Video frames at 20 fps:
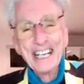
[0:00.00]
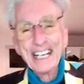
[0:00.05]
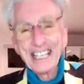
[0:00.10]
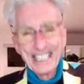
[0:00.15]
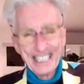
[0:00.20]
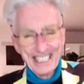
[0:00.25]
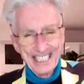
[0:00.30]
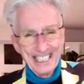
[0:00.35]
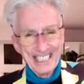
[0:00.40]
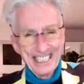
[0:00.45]

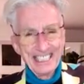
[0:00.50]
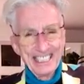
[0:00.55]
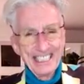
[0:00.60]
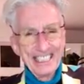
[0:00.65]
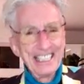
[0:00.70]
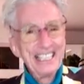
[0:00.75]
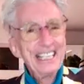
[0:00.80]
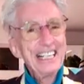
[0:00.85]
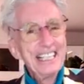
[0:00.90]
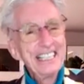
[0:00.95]

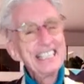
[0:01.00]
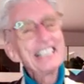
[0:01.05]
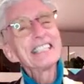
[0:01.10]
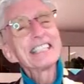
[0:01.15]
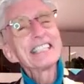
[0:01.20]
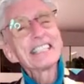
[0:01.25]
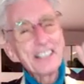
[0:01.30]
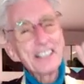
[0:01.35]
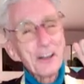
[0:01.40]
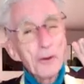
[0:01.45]
this
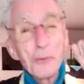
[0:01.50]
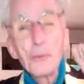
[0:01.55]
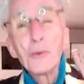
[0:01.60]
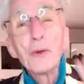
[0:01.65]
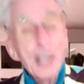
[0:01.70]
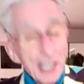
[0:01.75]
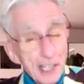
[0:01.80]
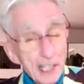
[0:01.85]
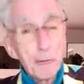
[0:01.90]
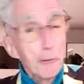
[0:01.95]
is a
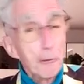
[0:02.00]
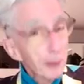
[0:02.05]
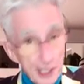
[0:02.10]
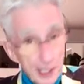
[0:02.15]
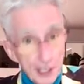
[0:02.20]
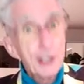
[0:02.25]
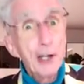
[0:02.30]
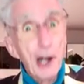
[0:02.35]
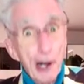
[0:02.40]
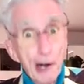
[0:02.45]
real
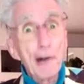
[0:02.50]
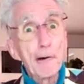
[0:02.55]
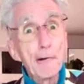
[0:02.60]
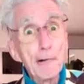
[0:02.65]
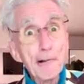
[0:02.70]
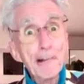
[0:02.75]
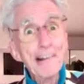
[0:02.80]
rich uncle,